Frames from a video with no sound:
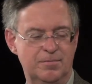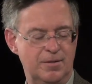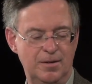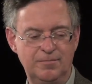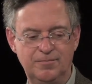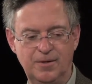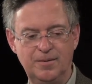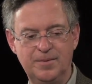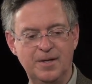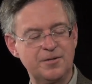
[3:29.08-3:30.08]
come
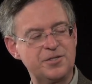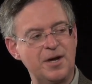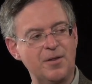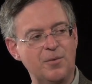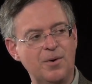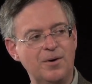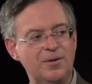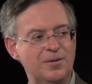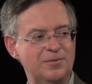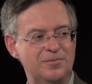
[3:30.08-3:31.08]
from the other side of the
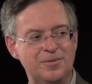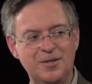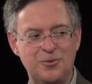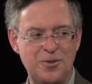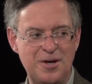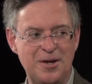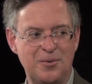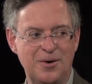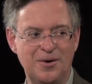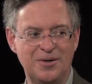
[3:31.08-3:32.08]
world, get through the
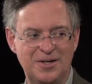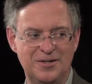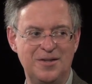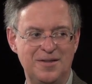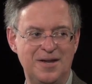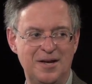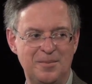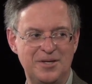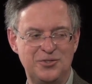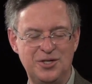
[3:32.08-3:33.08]
network, get to the
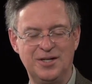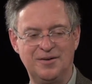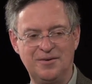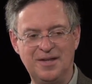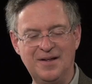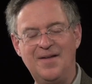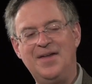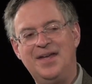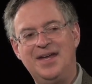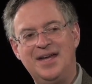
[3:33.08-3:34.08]
database, steal everything.
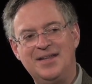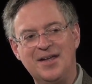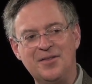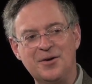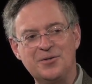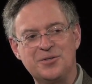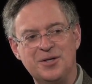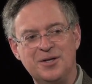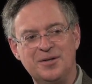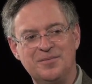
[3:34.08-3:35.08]
And then there's
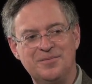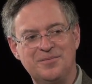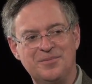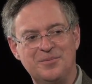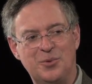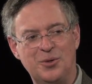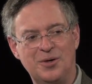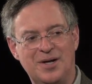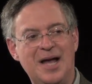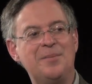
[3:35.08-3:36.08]
the more
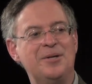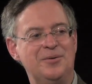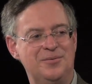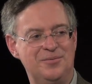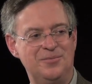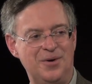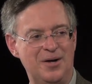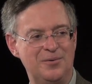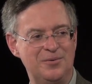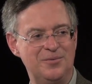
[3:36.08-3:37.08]
common
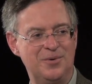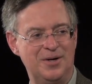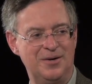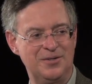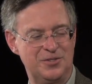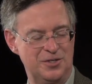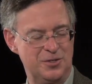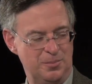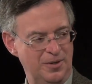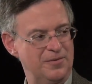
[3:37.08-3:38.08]
route where it's just a
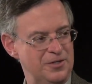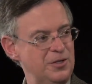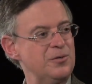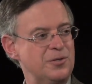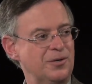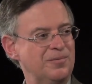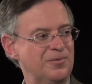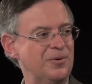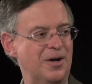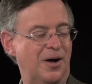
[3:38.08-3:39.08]
privileged user
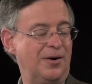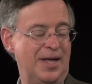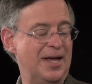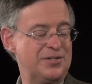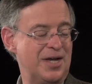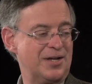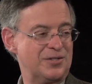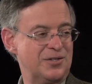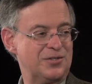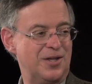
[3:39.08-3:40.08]
who already has
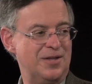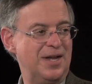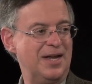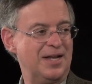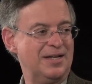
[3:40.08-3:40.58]
access to the data.